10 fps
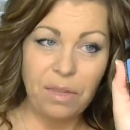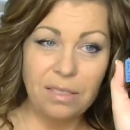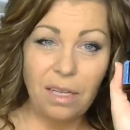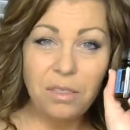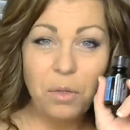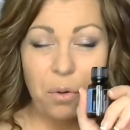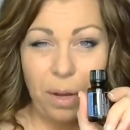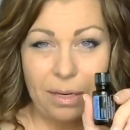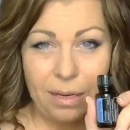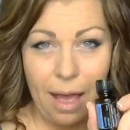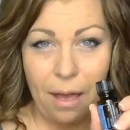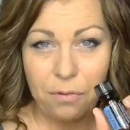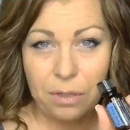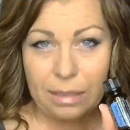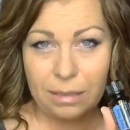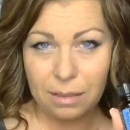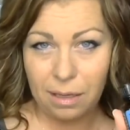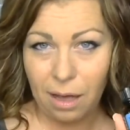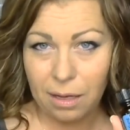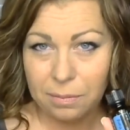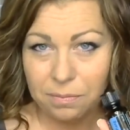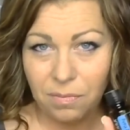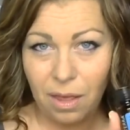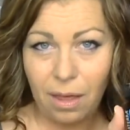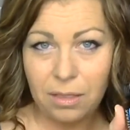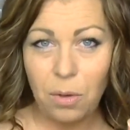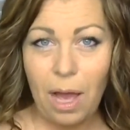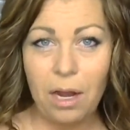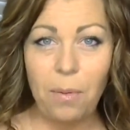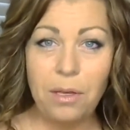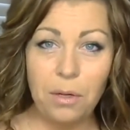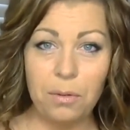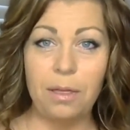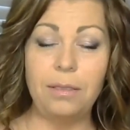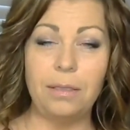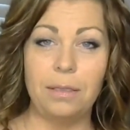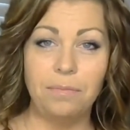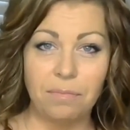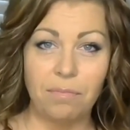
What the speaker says: It's also a great aphrodisiac, okay? So how do I know this?